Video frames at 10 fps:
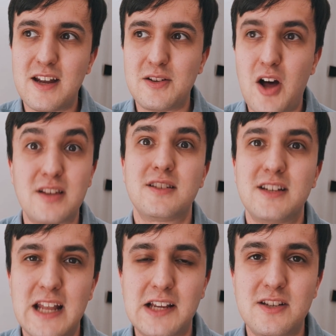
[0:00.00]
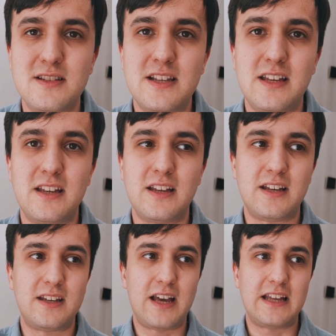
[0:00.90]
get lots of connections
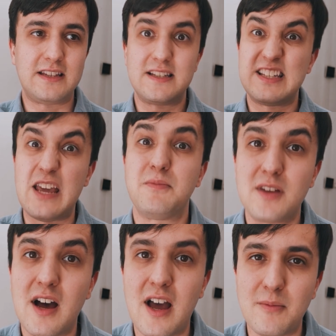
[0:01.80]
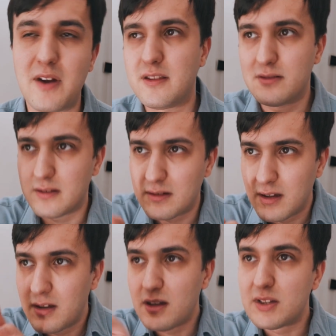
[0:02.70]
at the same time rather than
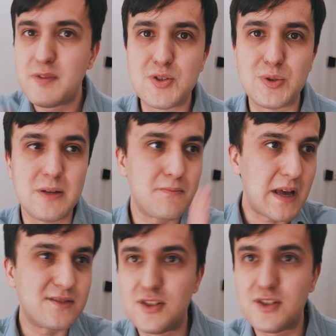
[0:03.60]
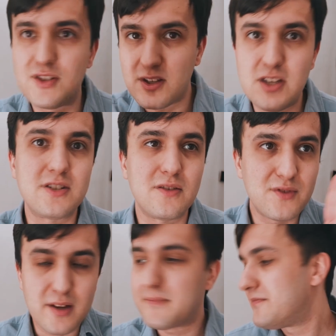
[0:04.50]
individually messaging each
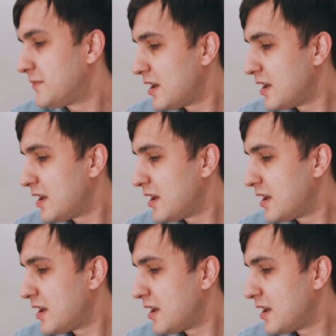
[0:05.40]
of them.